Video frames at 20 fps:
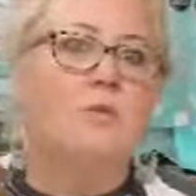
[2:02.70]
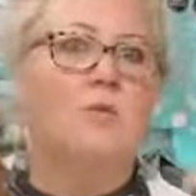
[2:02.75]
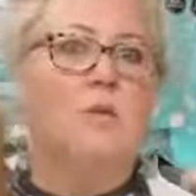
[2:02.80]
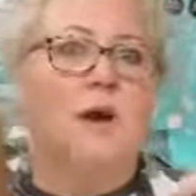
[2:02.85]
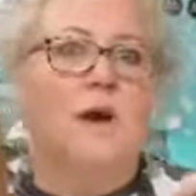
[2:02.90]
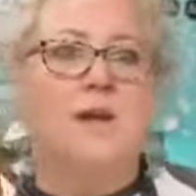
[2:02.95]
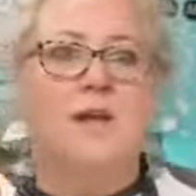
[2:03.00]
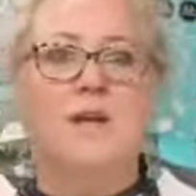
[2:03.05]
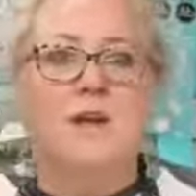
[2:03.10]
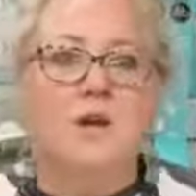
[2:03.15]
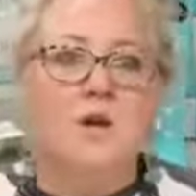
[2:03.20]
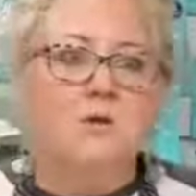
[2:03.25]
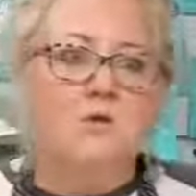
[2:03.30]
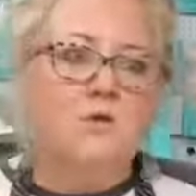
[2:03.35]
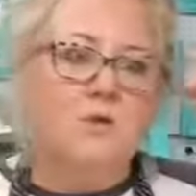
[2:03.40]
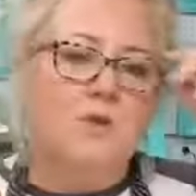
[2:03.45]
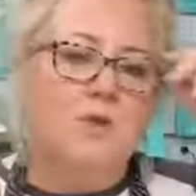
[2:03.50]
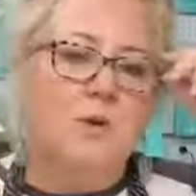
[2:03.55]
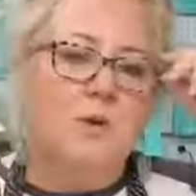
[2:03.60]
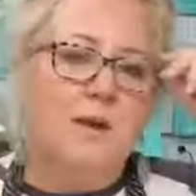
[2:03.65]
write
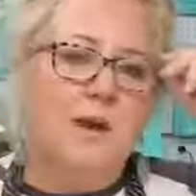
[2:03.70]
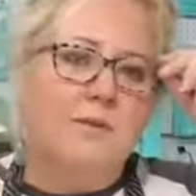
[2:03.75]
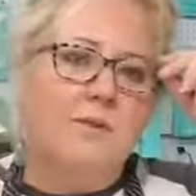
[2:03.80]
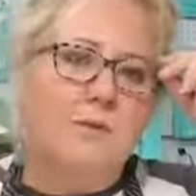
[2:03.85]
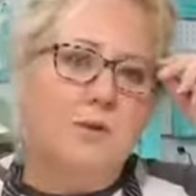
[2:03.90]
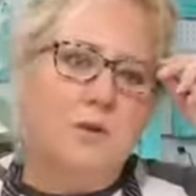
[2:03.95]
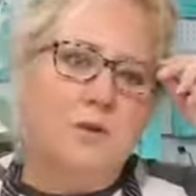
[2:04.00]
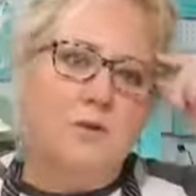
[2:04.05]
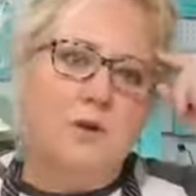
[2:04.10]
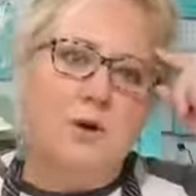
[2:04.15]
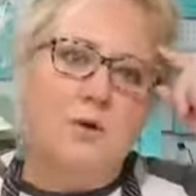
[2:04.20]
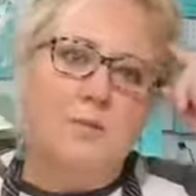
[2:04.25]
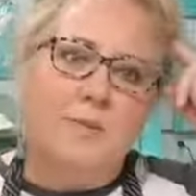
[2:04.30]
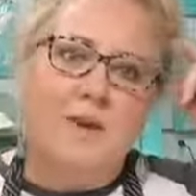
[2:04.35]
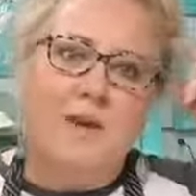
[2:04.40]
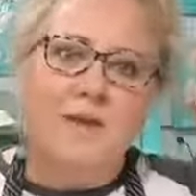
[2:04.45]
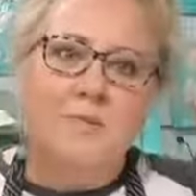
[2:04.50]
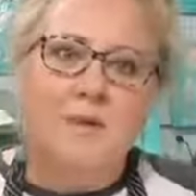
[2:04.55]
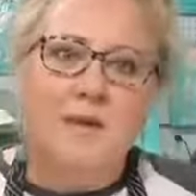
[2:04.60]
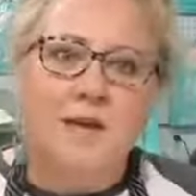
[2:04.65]
notes or whatever, or chalk
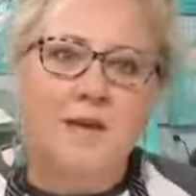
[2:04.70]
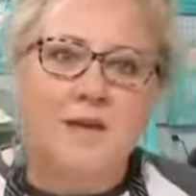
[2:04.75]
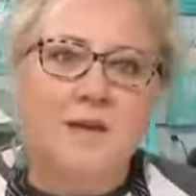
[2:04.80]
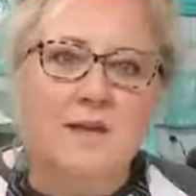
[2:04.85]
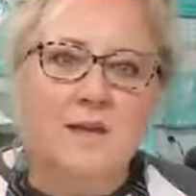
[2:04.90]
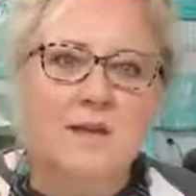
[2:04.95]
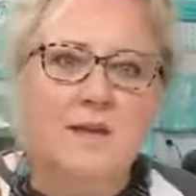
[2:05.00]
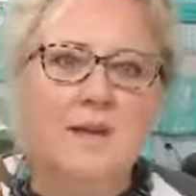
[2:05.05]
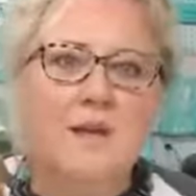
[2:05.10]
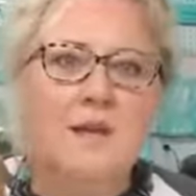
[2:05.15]
paint pen.